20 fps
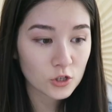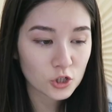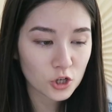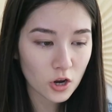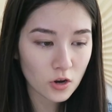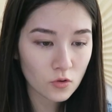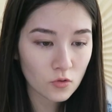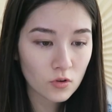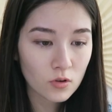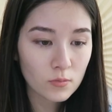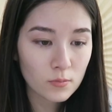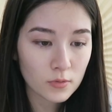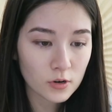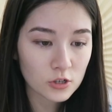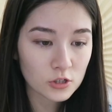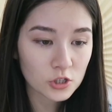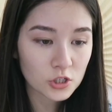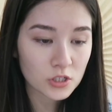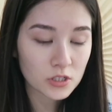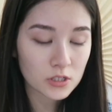For
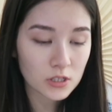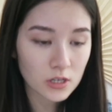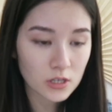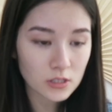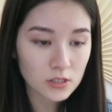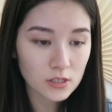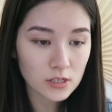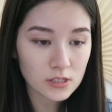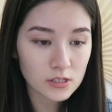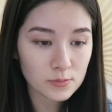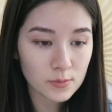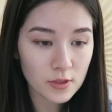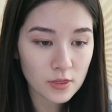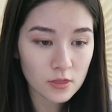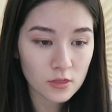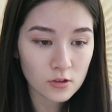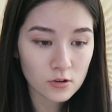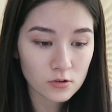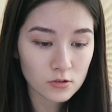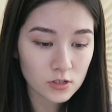general merchandise,
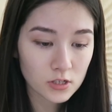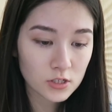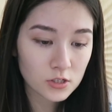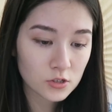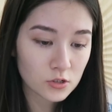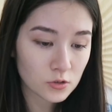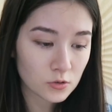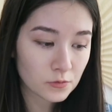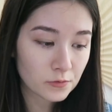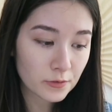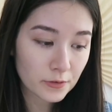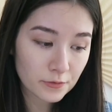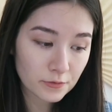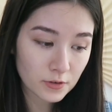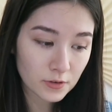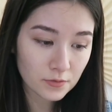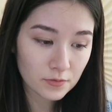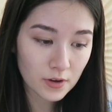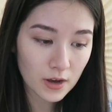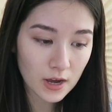I spent
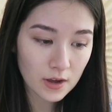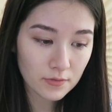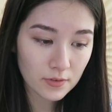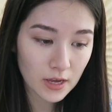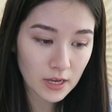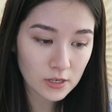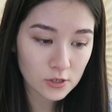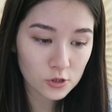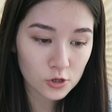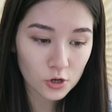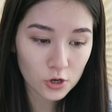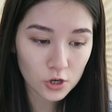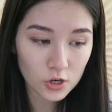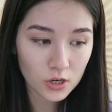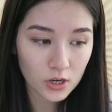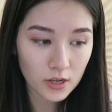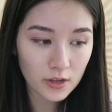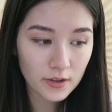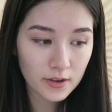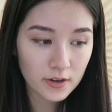$32.55 at
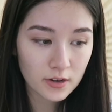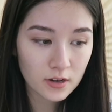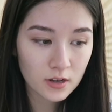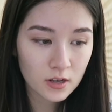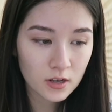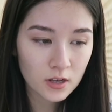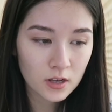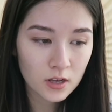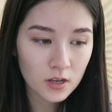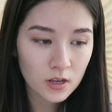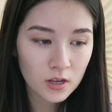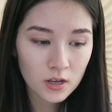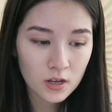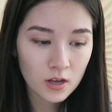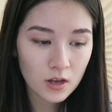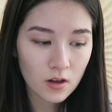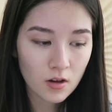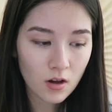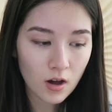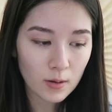Target.
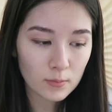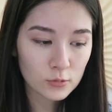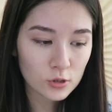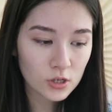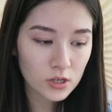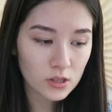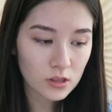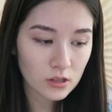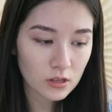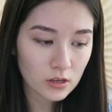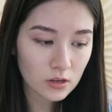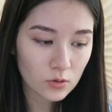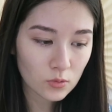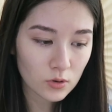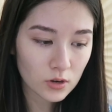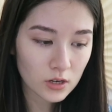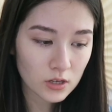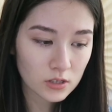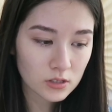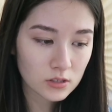I'm trying
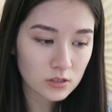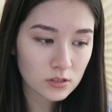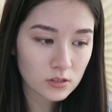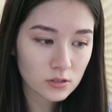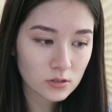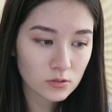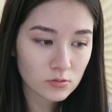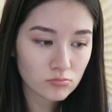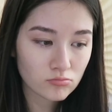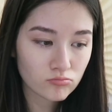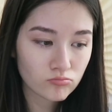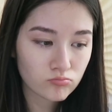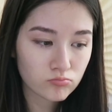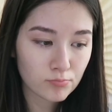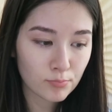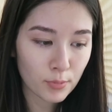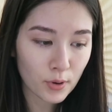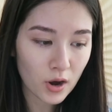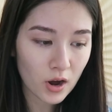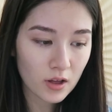to think what I
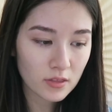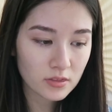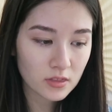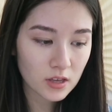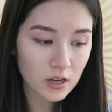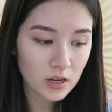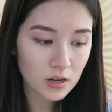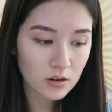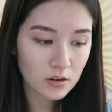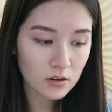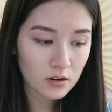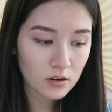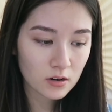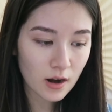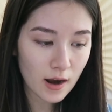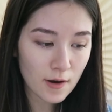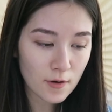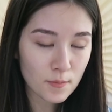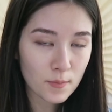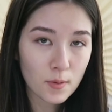bought
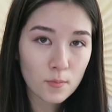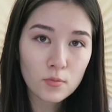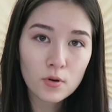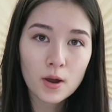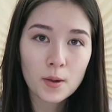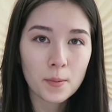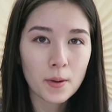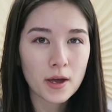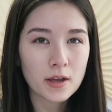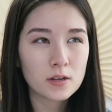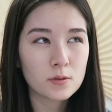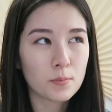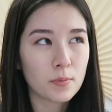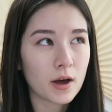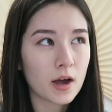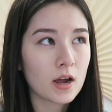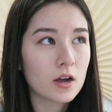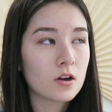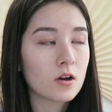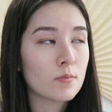there. I remember I
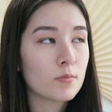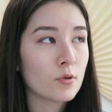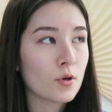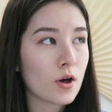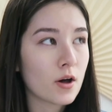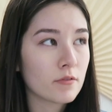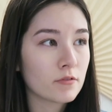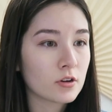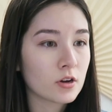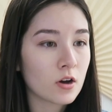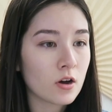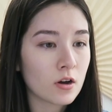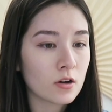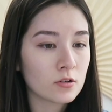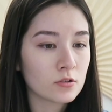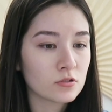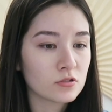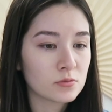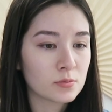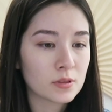had to buy a couple
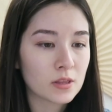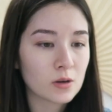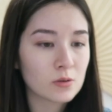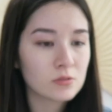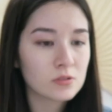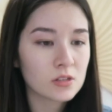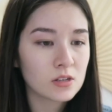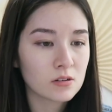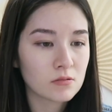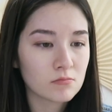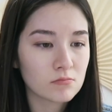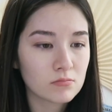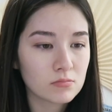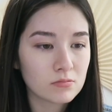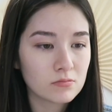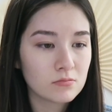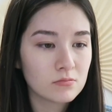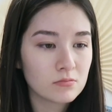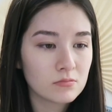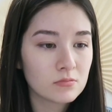avocados, but that was
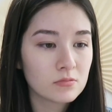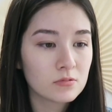like